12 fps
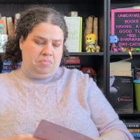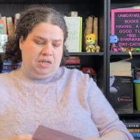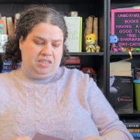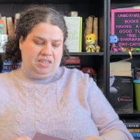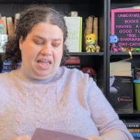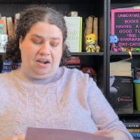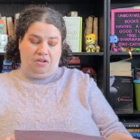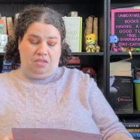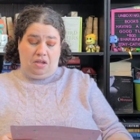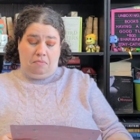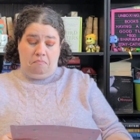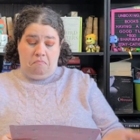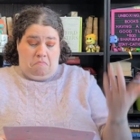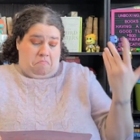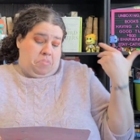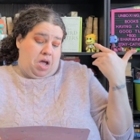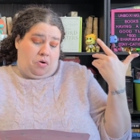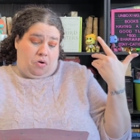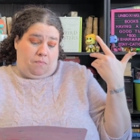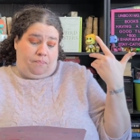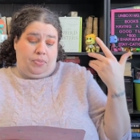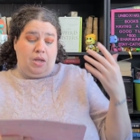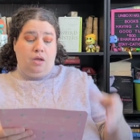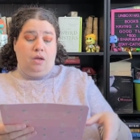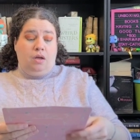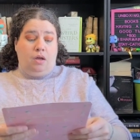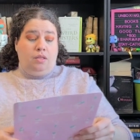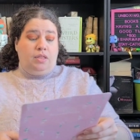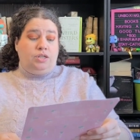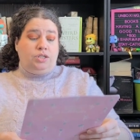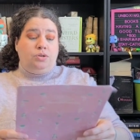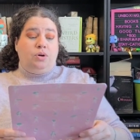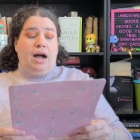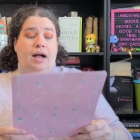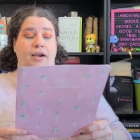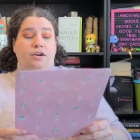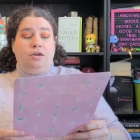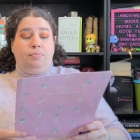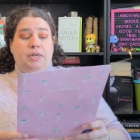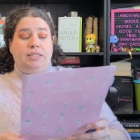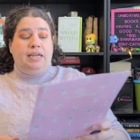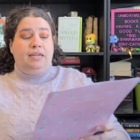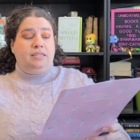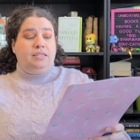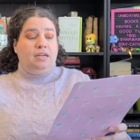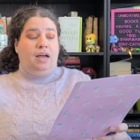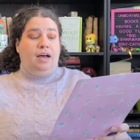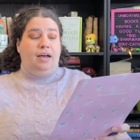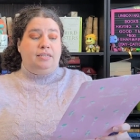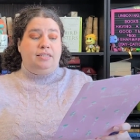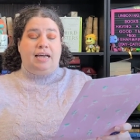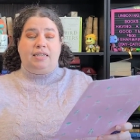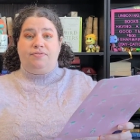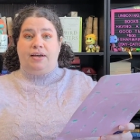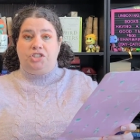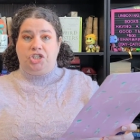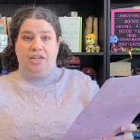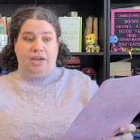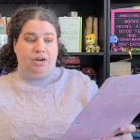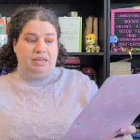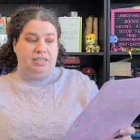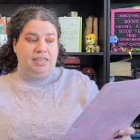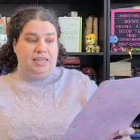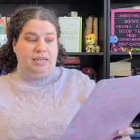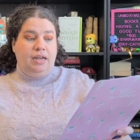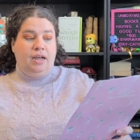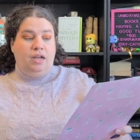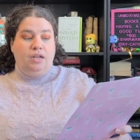The scanner thing. I don't know. They do 100% uh, satisfaction guarantee.